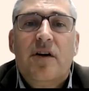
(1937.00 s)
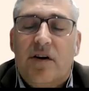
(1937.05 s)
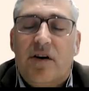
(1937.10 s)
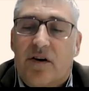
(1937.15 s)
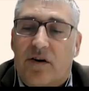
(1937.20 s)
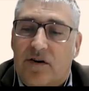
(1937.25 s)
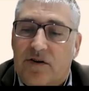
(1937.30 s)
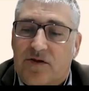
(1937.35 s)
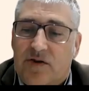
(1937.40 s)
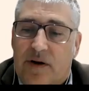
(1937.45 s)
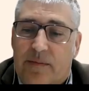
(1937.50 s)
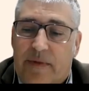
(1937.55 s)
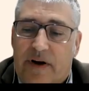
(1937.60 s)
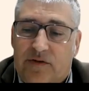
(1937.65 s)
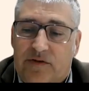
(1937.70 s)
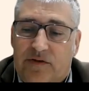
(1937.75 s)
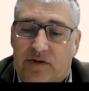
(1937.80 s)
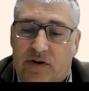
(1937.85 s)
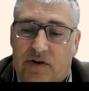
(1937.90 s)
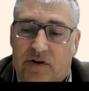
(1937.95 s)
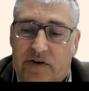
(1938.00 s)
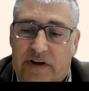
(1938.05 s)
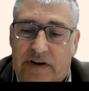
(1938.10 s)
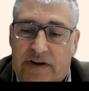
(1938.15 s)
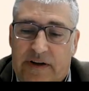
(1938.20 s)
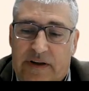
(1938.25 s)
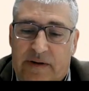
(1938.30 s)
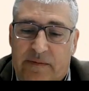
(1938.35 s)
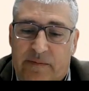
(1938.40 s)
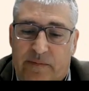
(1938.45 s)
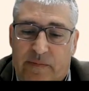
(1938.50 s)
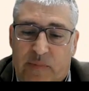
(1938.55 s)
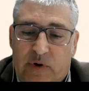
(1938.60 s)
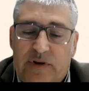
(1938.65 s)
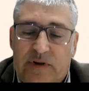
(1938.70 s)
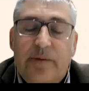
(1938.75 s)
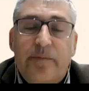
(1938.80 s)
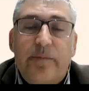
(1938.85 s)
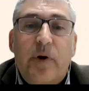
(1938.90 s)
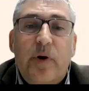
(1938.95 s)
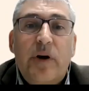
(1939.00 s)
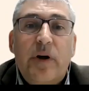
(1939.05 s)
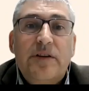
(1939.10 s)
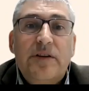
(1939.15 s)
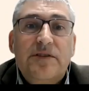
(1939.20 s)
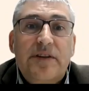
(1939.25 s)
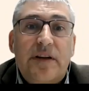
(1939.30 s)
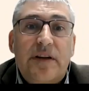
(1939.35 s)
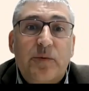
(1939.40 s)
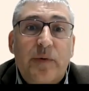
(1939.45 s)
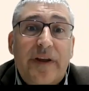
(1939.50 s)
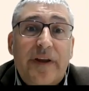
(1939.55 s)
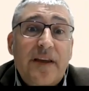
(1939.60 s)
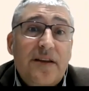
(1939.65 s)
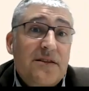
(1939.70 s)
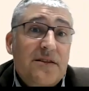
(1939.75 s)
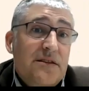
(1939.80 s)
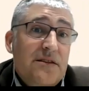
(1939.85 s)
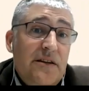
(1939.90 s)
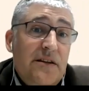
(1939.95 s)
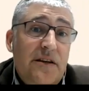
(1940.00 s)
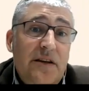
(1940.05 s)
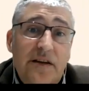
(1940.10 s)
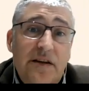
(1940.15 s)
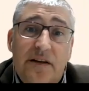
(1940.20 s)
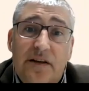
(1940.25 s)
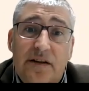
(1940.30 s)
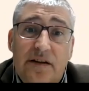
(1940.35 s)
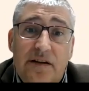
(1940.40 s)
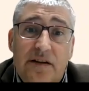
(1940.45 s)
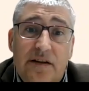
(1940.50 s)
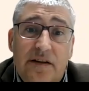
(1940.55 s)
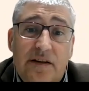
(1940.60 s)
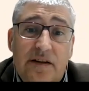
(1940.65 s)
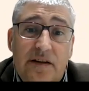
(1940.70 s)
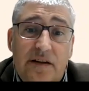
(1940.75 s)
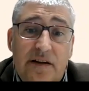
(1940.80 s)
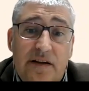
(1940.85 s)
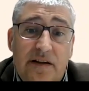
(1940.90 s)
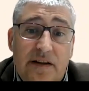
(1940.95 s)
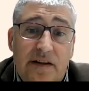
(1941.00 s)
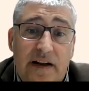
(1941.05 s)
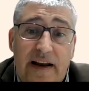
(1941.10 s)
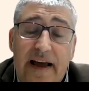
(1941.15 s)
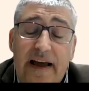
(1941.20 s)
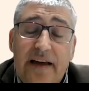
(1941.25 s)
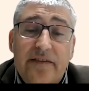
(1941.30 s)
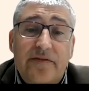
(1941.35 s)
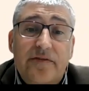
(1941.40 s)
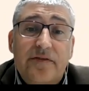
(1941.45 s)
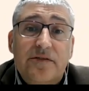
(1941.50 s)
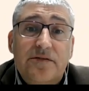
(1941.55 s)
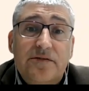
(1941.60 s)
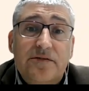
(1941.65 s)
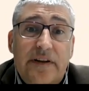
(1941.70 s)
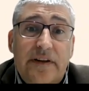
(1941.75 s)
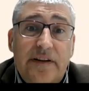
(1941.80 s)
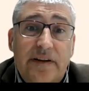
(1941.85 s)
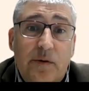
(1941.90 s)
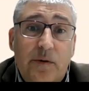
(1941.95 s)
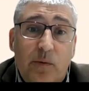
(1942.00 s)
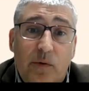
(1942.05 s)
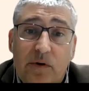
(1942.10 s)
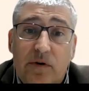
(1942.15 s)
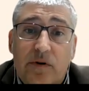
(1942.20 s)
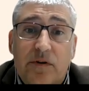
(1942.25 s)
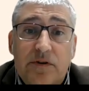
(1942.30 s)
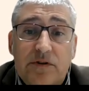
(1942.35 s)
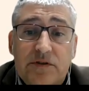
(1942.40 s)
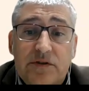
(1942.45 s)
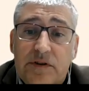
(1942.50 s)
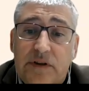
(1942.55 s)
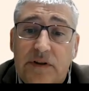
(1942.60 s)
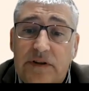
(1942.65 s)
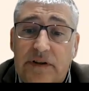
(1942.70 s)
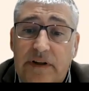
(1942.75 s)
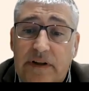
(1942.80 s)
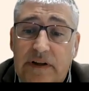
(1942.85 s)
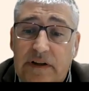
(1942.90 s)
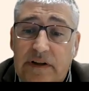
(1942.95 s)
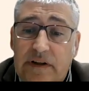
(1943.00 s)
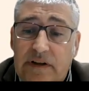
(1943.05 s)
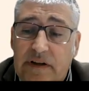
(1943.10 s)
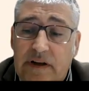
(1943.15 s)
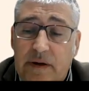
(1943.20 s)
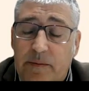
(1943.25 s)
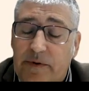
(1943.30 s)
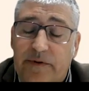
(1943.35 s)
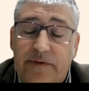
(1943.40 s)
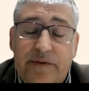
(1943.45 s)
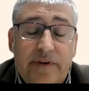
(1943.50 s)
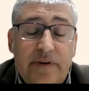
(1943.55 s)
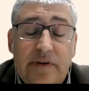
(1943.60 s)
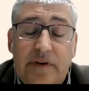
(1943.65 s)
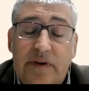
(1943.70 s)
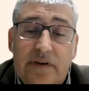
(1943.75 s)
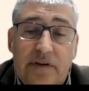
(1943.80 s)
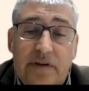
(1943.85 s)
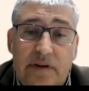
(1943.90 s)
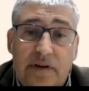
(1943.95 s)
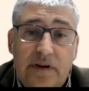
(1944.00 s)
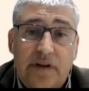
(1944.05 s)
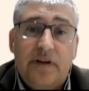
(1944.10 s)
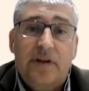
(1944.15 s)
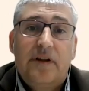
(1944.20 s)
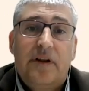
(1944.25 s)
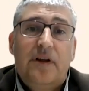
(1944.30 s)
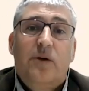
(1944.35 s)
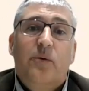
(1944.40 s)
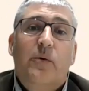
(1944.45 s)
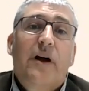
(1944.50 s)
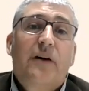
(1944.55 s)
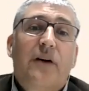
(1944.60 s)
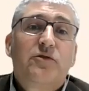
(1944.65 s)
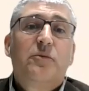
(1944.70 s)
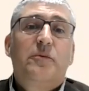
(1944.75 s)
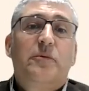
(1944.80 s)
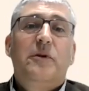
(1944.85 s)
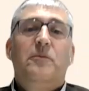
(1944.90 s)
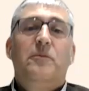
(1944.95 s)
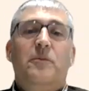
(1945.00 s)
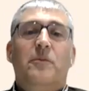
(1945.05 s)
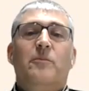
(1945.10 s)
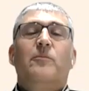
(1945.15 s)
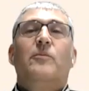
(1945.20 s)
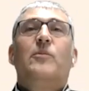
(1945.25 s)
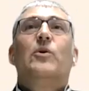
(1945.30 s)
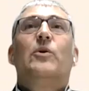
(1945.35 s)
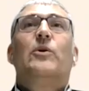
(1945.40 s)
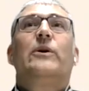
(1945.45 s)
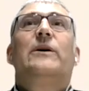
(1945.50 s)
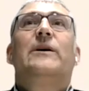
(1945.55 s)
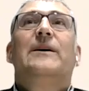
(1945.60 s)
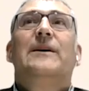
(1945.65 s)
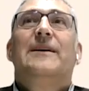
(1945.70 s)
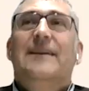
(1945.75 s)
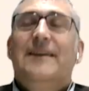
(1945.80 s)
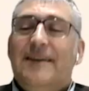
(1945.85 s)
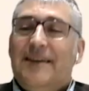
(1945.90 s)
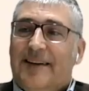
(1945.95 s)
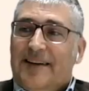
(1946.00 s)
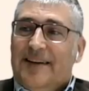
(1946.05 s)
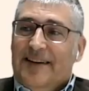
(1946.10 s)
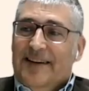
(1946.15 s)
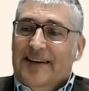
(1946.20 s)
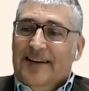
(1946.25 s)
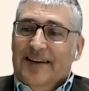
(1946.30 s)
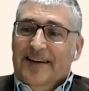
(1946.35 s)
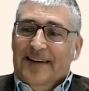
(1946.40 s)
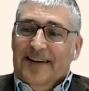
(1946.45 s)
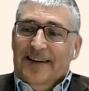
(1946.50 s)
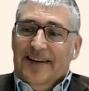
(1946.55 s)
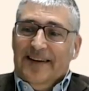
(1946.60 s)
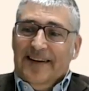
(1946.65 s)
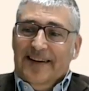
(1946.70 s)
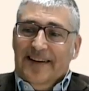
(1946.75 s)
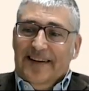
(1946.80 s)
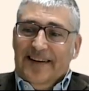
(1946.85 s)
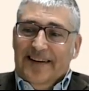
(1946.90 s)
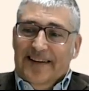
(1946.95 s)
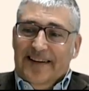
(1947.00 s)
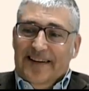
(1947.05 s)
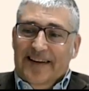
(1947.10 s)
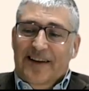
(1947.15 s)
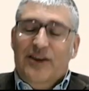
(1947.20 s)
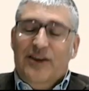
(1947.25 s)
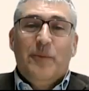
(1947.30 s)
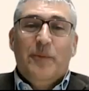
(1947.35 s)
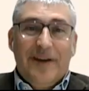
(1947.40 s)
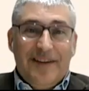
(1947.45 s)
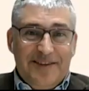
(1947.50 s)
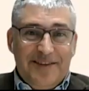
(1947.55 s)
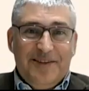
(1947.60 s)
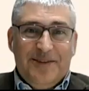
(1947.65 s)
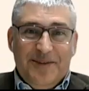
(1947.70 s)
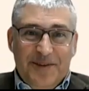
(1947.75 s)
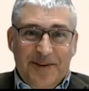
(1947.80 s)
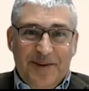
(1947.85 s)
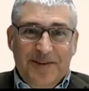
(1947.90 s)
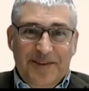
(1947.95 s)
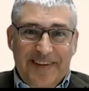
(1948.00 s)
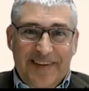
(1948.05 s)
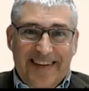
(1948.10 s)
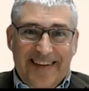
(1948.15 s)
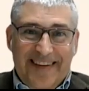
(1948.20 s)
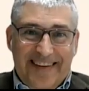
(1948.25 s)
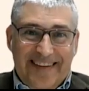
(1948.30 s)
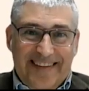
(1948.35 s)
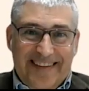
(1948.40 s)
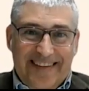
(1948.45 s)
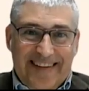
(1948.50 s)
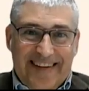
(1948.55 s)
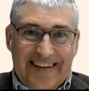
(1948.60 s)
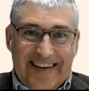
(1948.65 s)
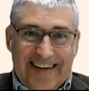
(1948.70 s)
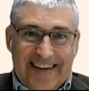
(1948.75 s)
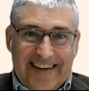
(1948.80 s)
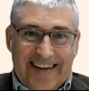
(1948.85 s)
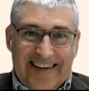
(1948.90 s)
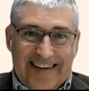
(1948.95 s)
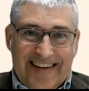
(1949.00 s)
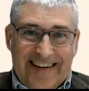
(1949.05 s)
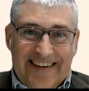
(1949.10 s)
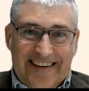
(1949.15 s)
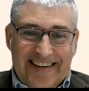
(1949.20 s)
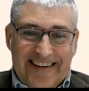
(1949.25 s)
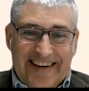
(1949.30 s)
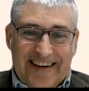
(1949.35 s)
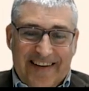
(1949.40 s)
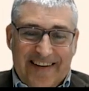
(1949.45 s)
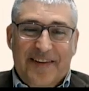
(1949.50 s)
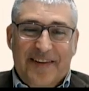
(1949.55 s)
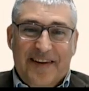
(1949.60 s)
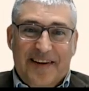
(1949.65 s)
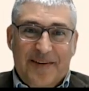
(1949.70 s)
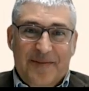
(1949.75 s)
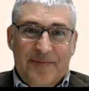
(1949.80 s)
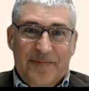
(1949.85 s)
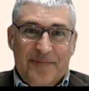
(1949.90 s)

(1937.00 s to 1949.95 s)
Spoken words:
also about other important points that we can see in the life, the wars and the everything. We have to be more humans, and I think.